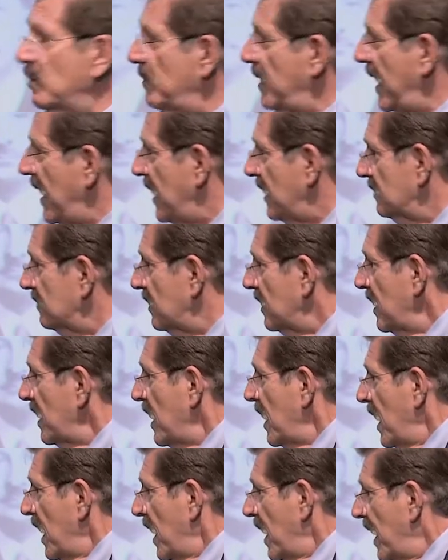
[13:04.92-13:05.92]
command,
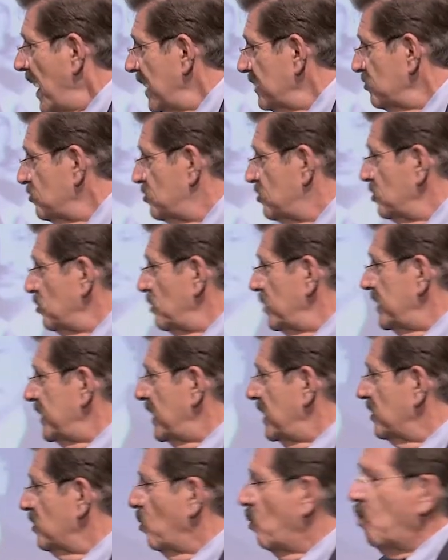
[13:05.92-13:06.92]
and do it
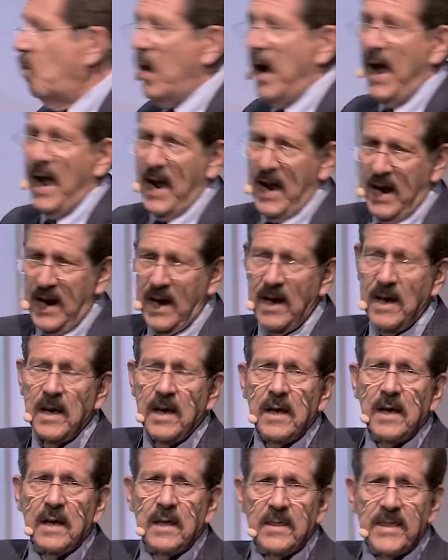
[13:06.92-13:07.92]
in a way
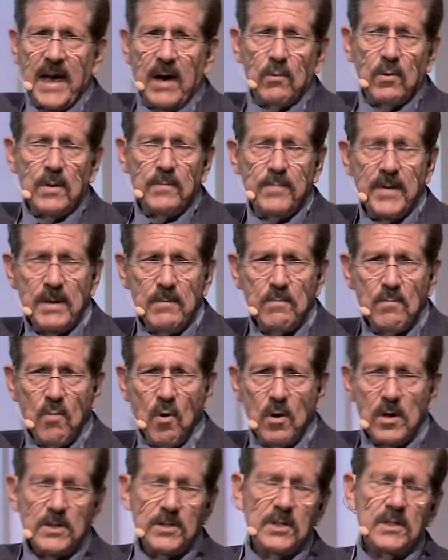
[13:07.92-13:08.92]
that would be
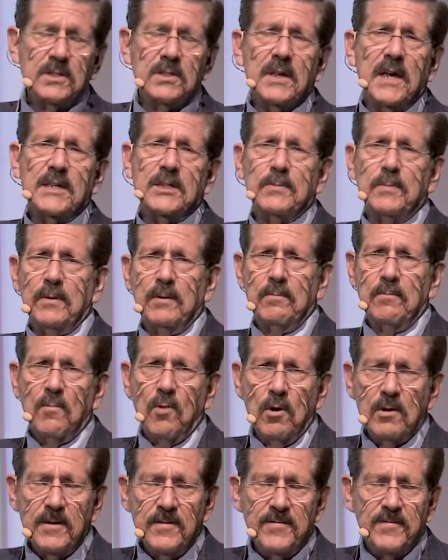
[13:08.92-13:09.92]
more successful,
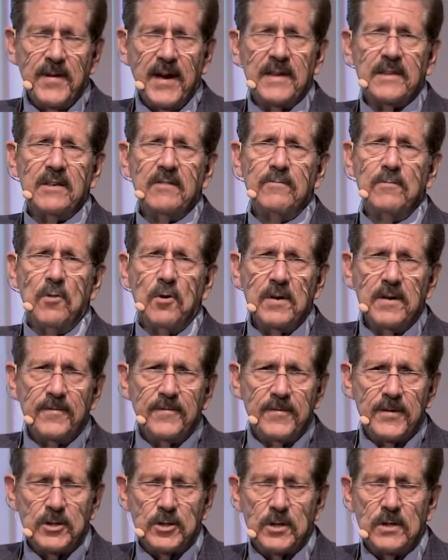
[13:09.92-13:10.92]
more effective, more
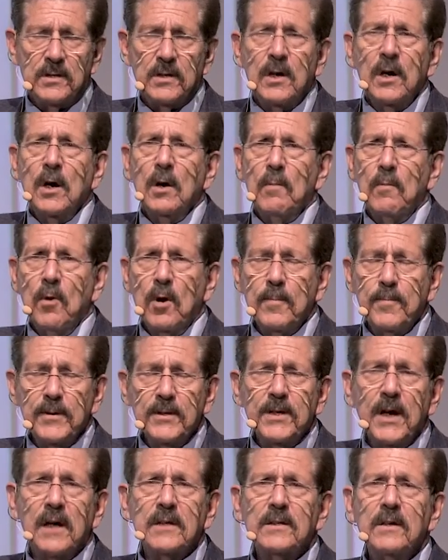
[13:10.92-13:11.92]
efficient, more
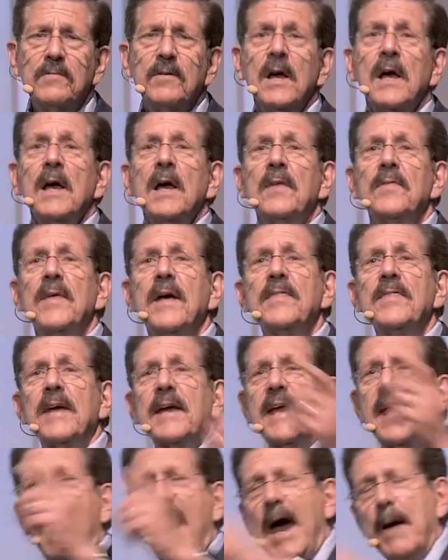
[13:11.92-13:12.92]
productive than
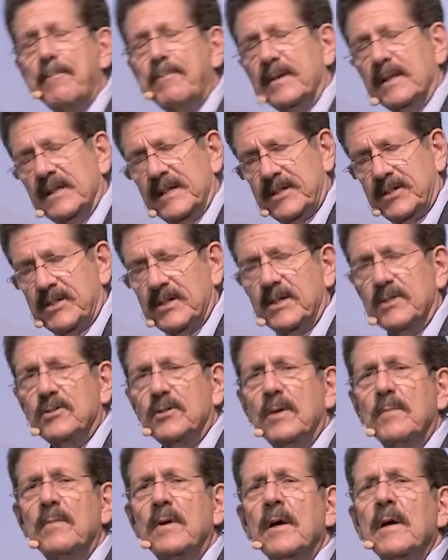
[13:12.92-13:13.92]
the capitalist
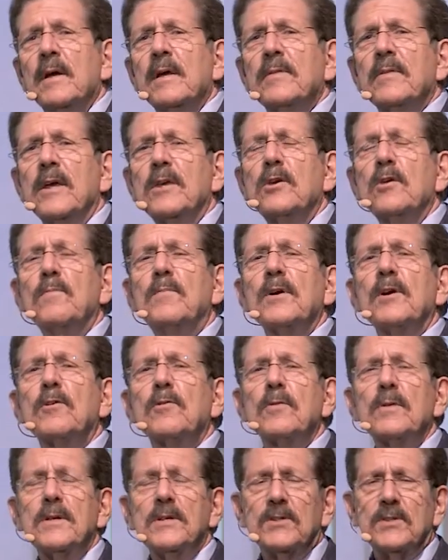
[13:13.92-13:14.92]
system that you've been
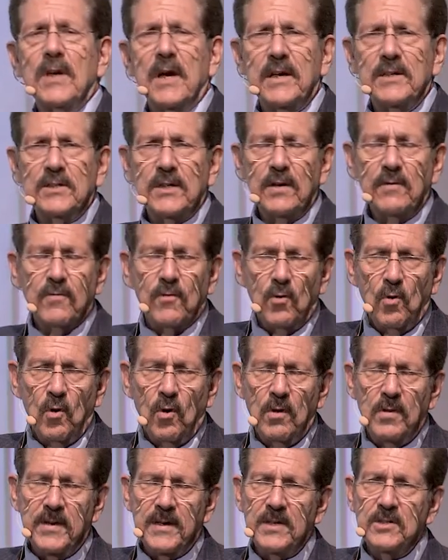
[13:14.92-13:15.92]
criticizing for
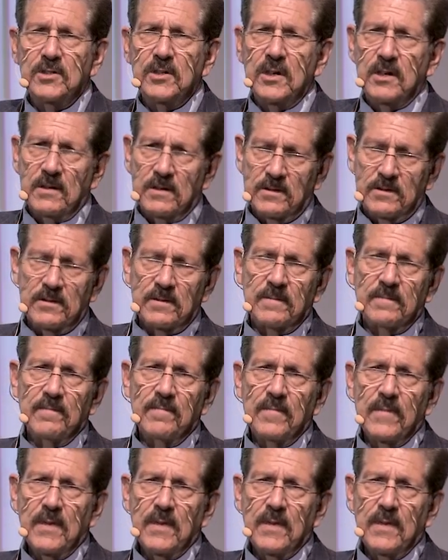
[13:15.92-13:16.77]
all these years?